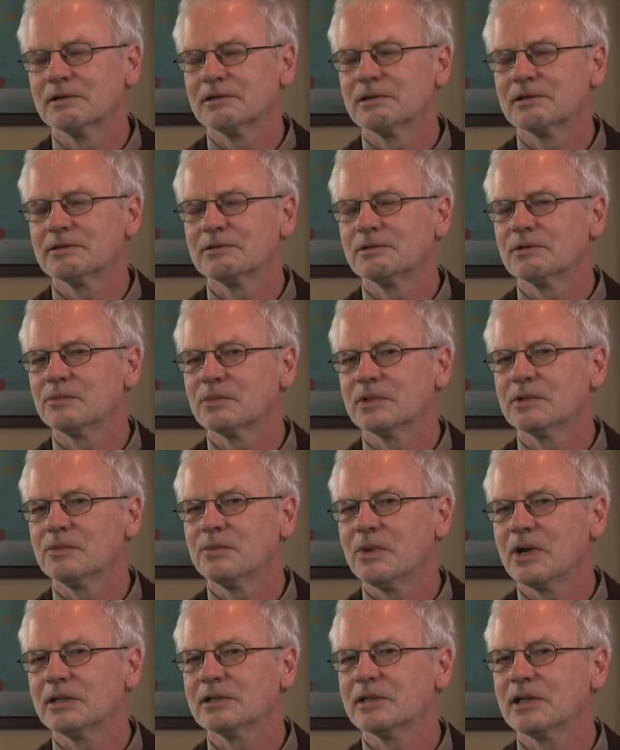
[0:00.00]
and then
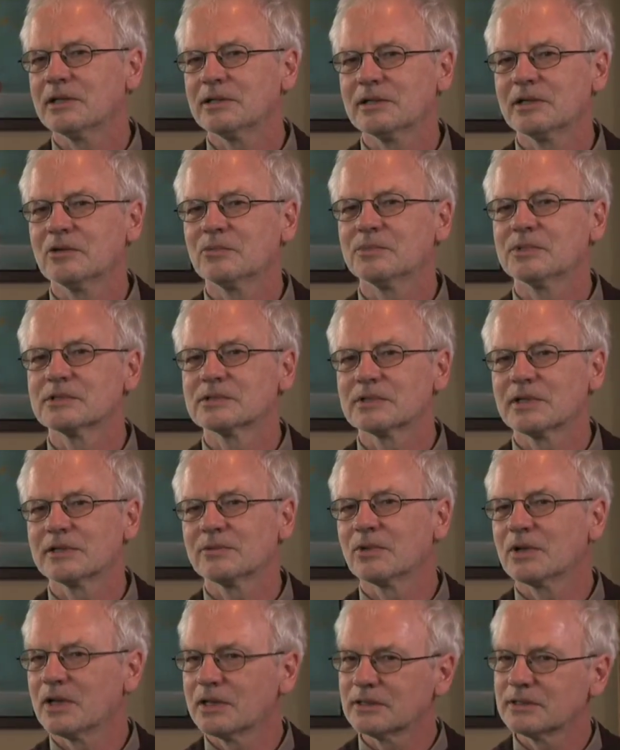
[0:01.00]
your mind can't help but
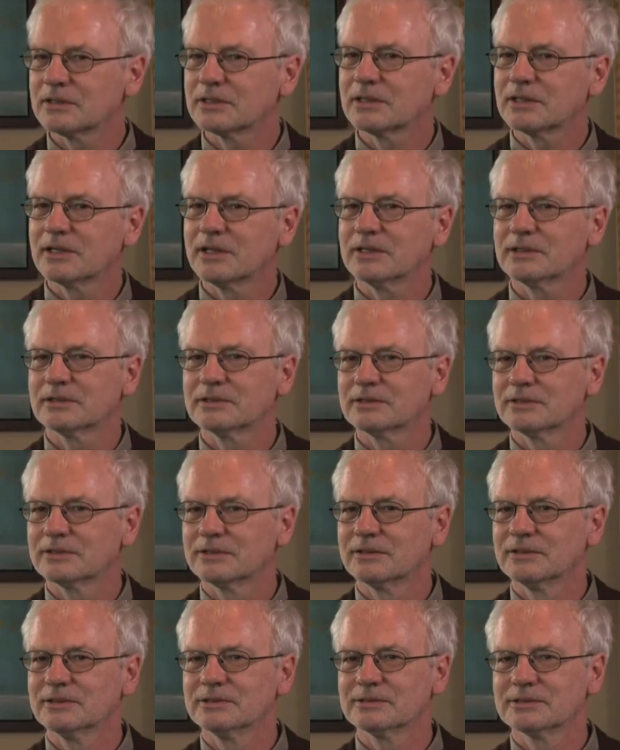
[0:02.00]
say, well, I'm going to
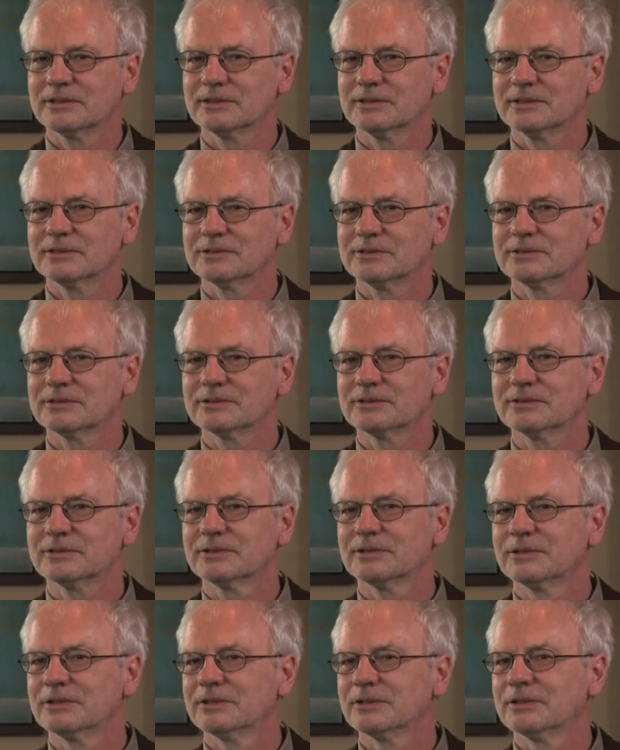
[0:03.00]
connect these things.
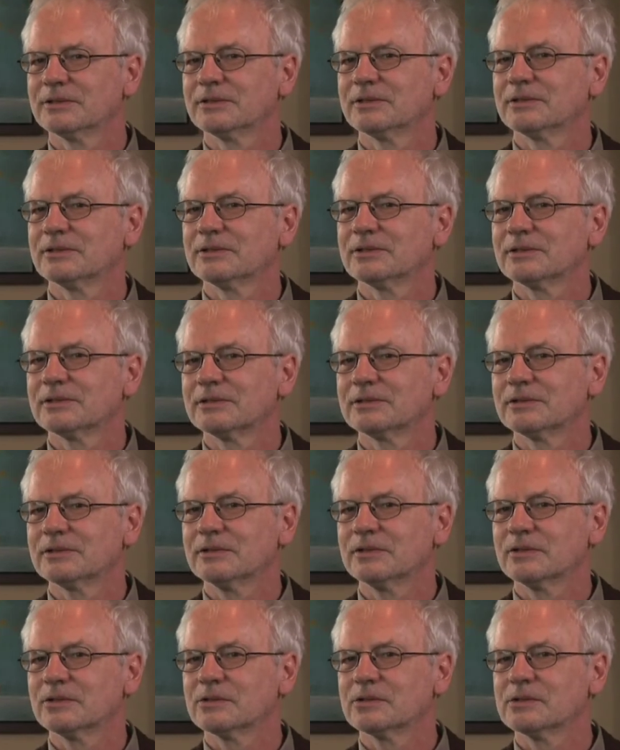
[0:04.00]

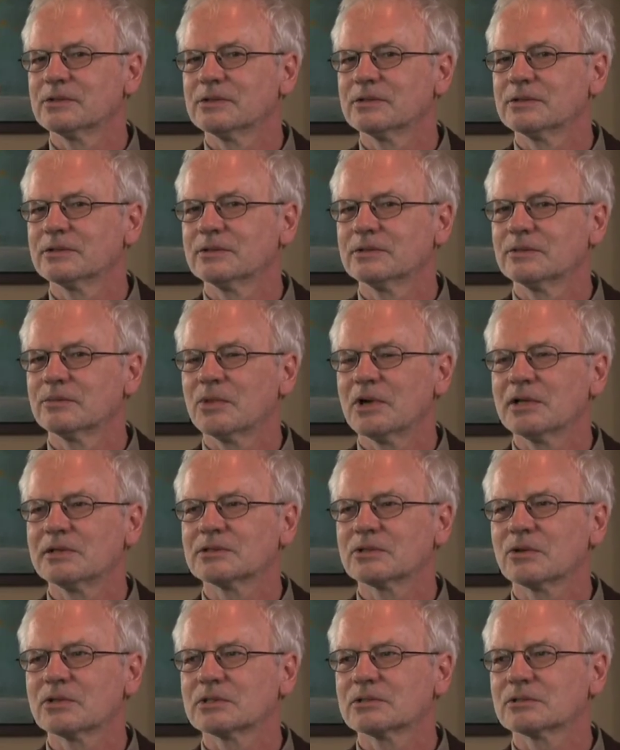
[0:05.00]
You know, your
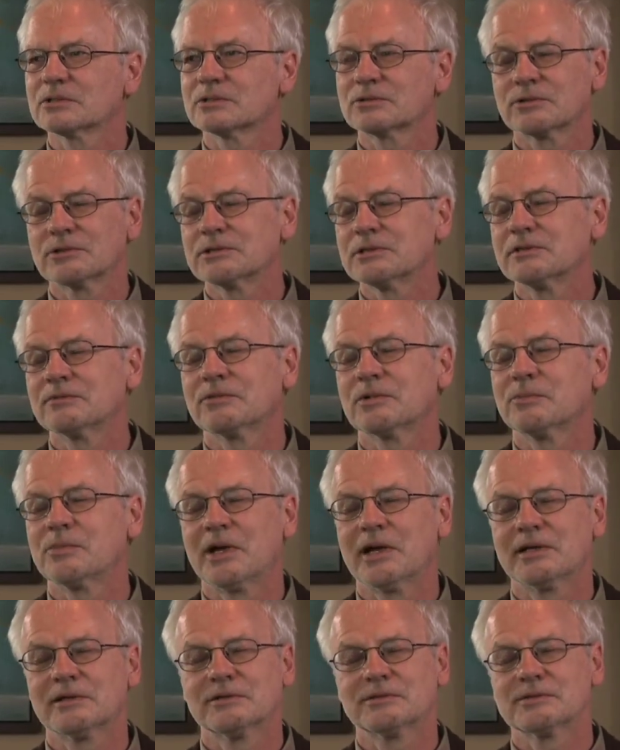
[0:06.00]
mind's always searching for
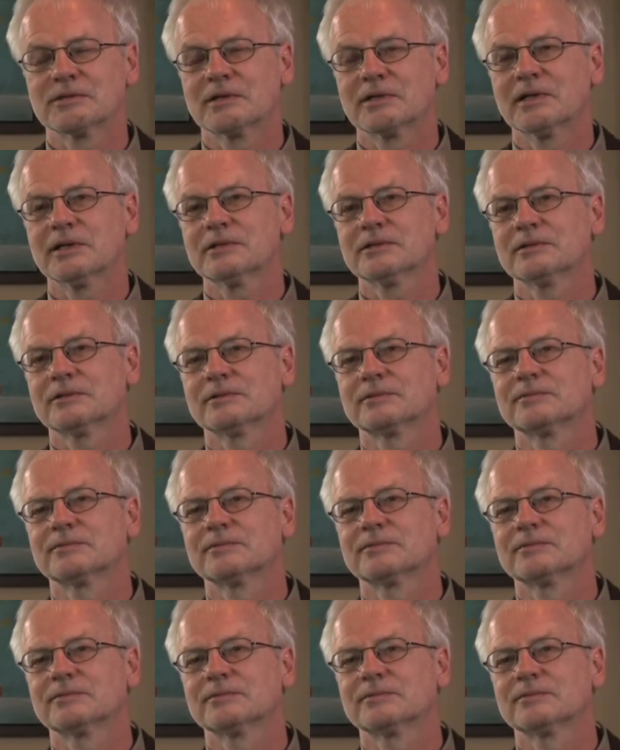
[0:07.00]
patterns, I guess,